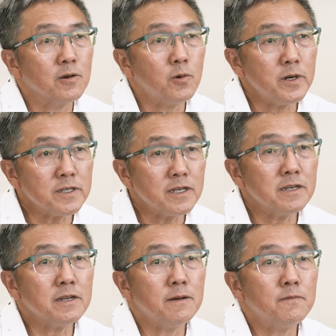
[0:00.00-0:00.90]

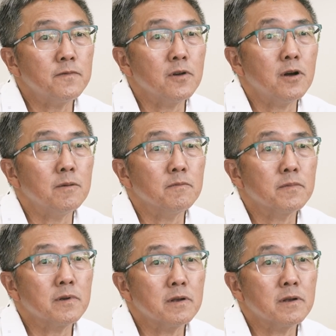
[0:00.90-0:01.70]
Question come from